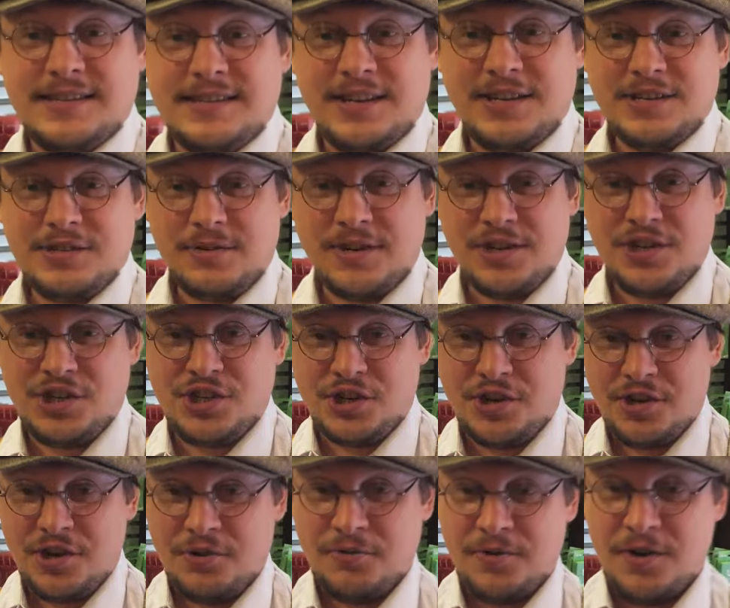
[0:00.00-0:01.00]
Yeah, I just sure. want to show you
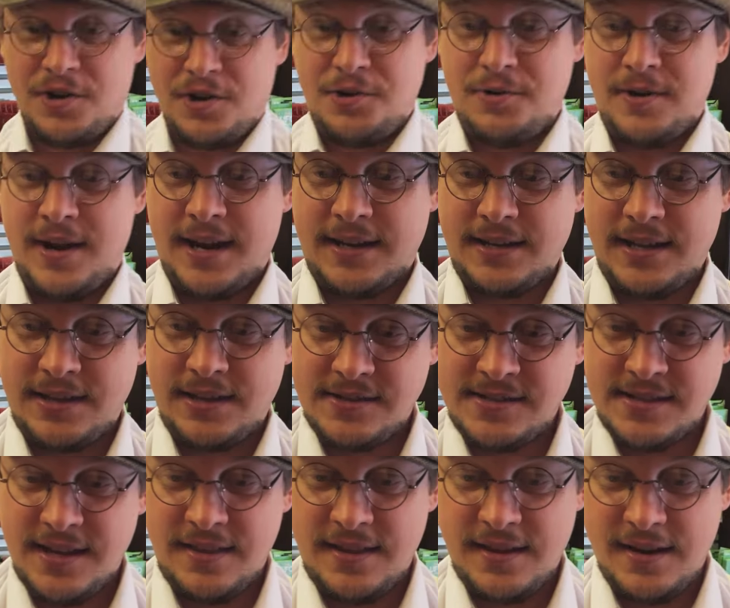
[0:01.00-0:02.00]
real quick that there's
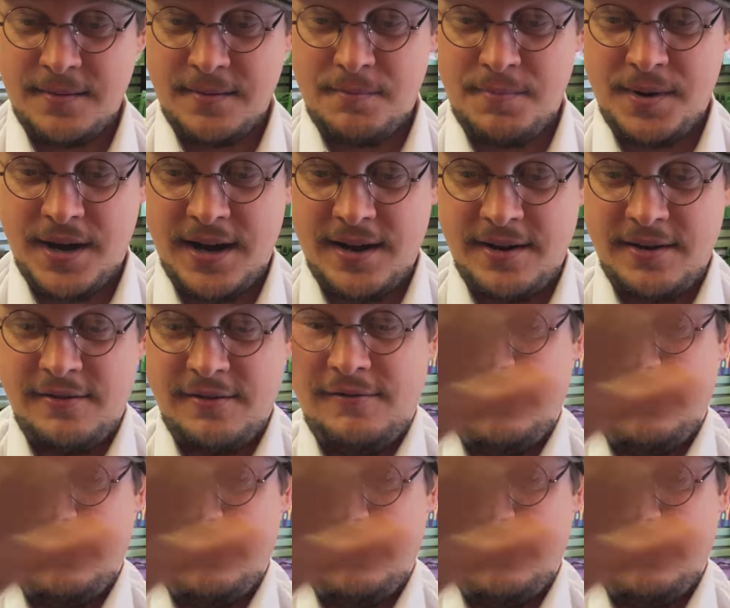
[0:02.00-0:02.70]
nothing above,